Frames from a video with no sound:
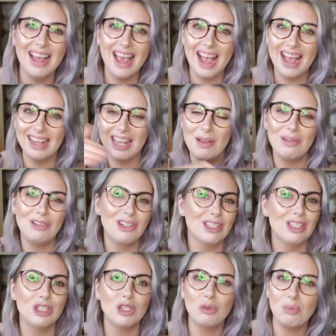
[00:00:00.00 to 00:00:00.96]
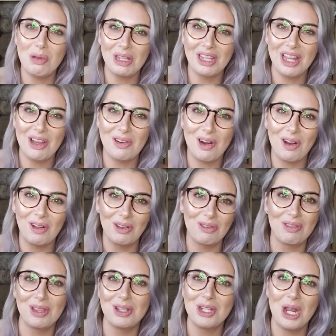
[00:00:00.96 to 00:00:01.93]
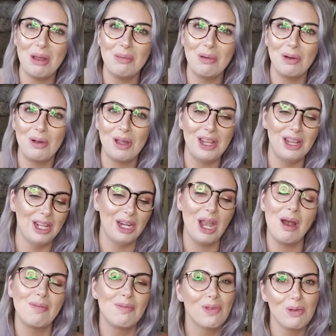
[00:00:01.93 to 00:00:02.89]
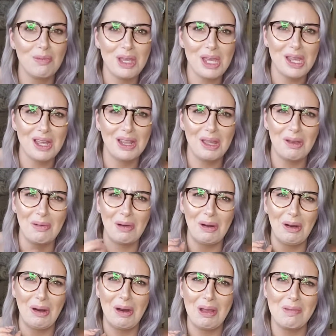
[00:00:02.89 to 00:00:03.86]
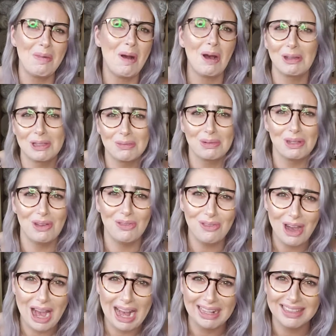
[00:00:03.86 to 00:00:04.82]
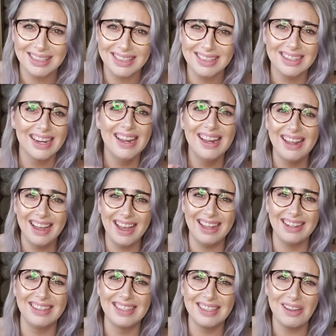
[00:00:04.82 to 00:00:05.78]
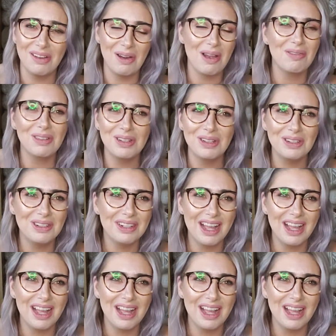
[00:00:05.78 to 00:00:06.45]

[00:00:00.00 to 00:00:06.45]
and they would just spill out all over the table and then come for me, and they were impossibly fast. And so ever